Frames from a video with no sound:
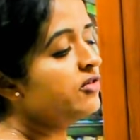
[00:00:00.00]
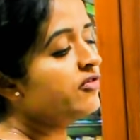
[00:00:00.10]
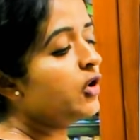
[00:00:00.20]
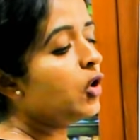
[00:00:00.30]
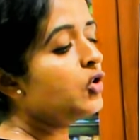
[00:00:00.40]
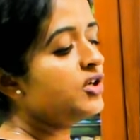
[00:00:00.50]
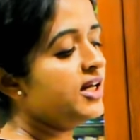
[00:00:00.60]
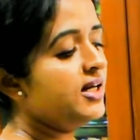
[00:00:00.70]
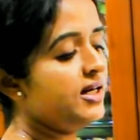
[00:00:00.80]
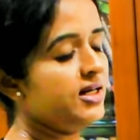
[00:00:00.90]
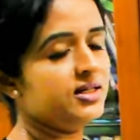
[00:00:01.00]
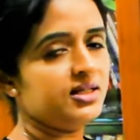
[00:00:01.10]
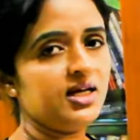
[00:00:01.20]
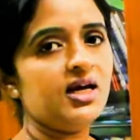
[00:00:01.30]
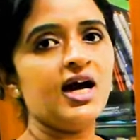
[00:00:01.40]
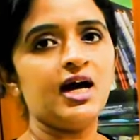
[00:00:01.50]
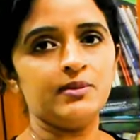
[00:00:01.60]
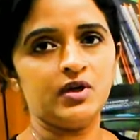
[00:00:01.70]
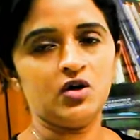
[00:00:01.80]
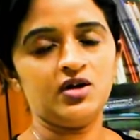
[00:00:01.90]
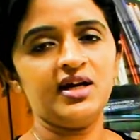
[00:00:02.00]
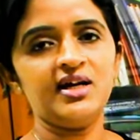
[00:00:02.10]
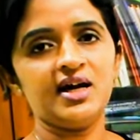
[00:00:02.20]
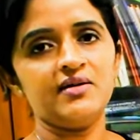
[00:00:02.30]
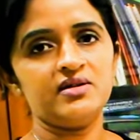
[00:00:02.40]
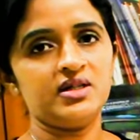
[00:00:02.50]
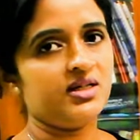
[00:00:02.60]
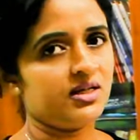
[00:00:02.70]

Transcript: floating in the amniotic cavity.